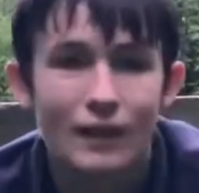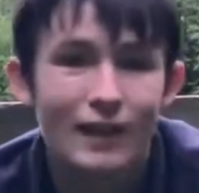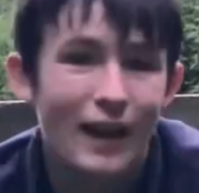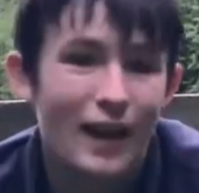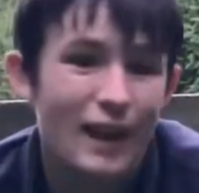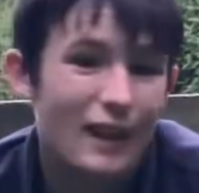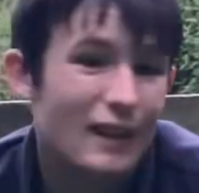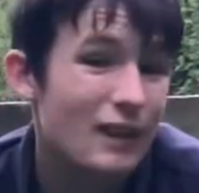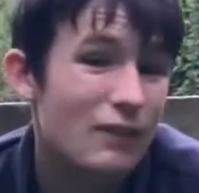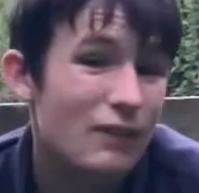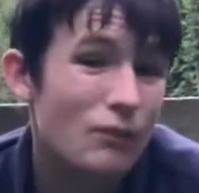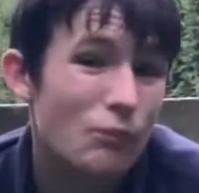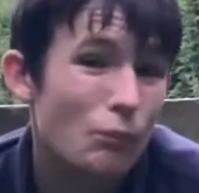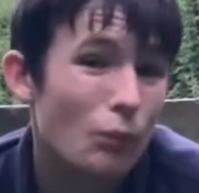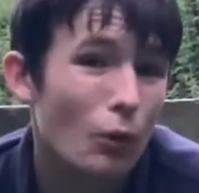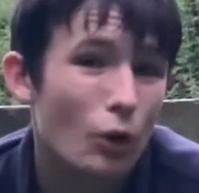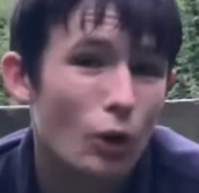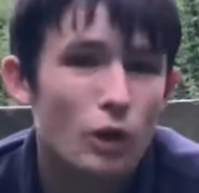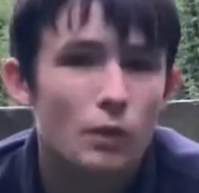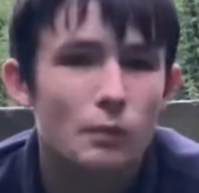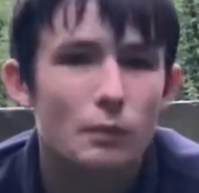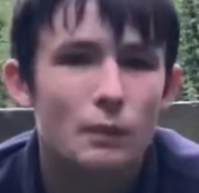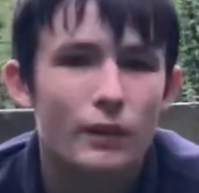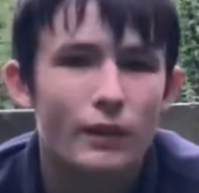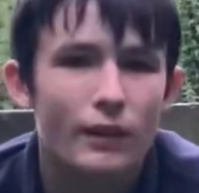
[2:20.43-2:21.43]
and even
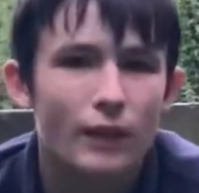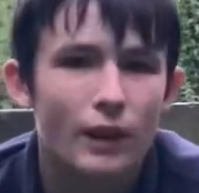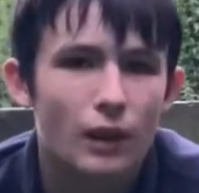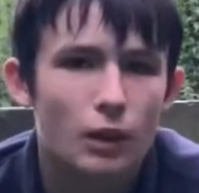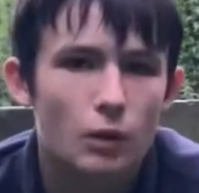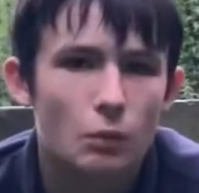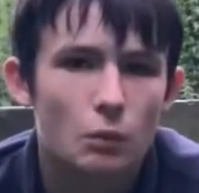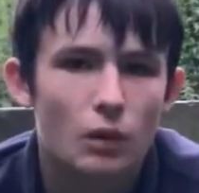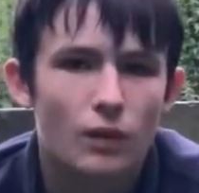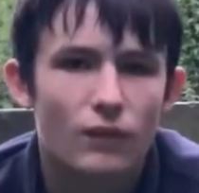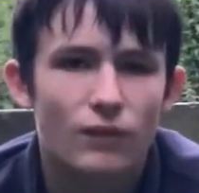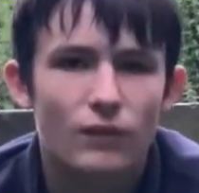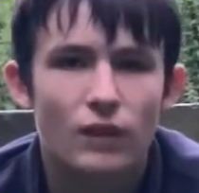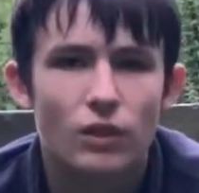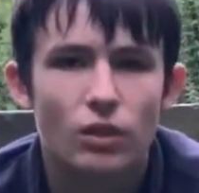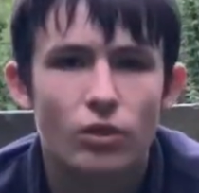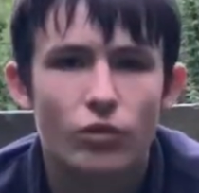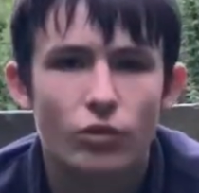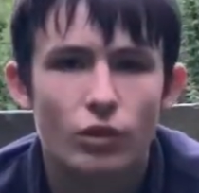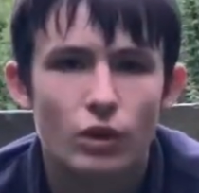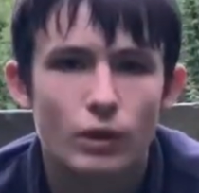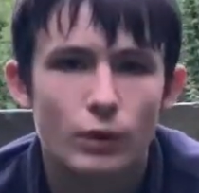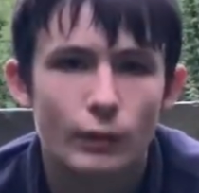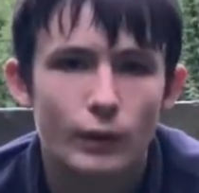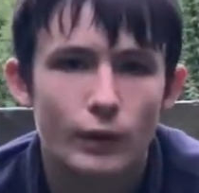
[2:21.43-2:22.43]
possibly Lego movie
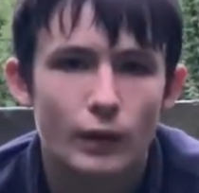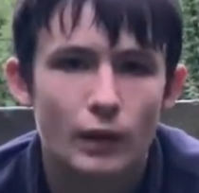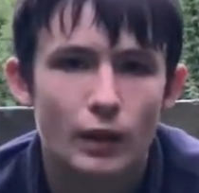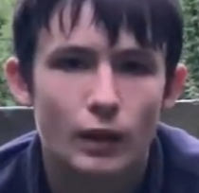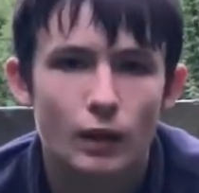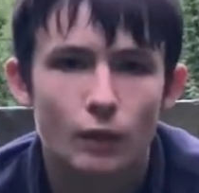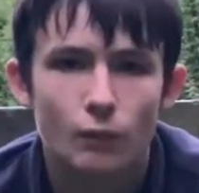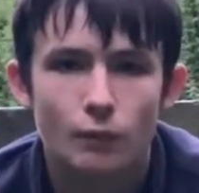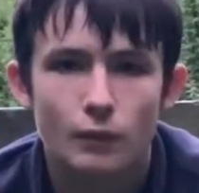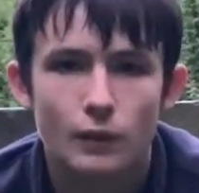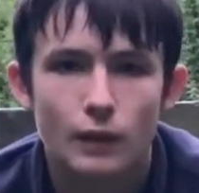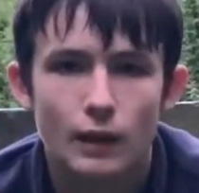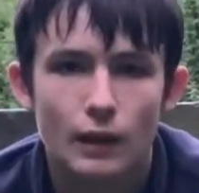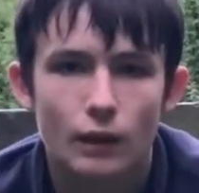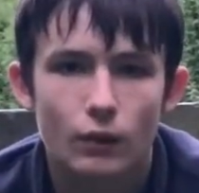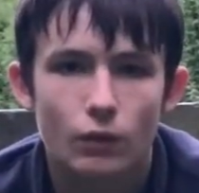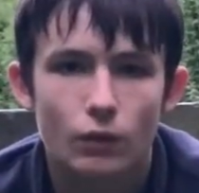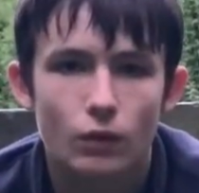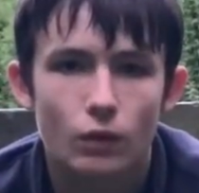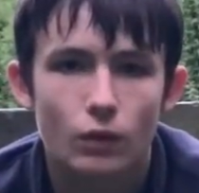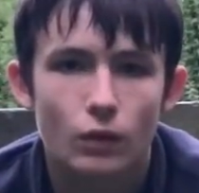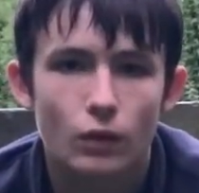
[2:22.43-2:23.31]
3 when it comes out.